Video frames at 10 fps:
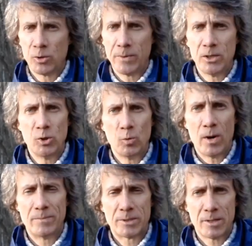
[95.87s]
it could be a new
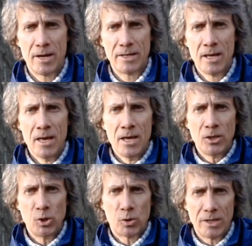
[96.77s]
website,
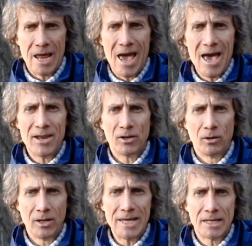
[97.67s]
you can add a
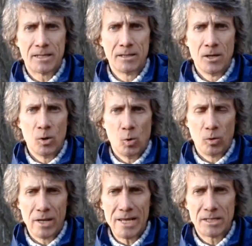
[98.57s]
link
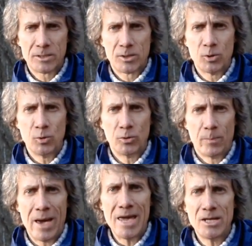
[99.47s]
or links to the
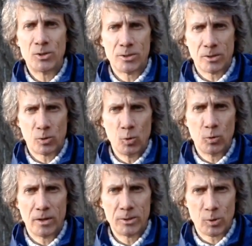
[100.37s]
pages that
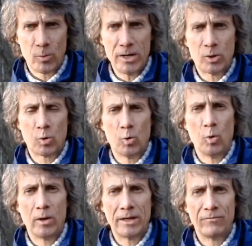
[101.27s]
Google is already
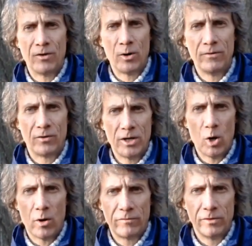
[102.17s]
crawling very, very
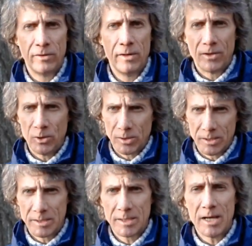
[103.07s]
often that you
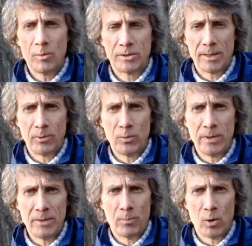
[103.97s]
can see with
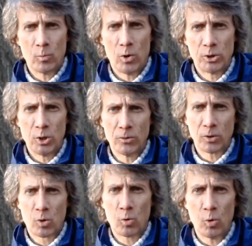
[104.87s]
WP Botwatch. And on
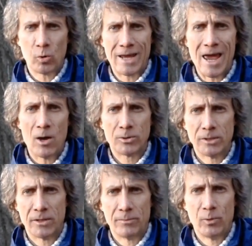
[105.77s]
the crawl
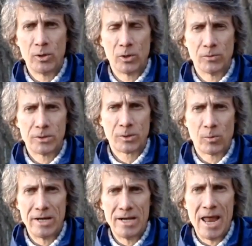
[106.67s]
counter that I'm putting on the screen